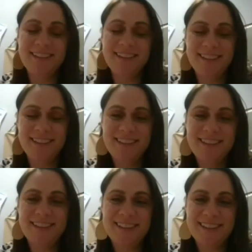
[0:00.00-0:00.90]
Yeah.
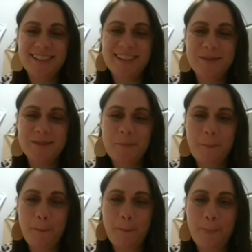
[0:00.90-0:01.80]
So I
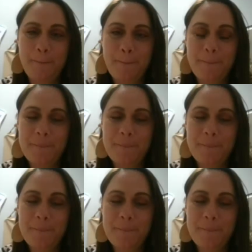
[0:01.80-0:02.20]
did have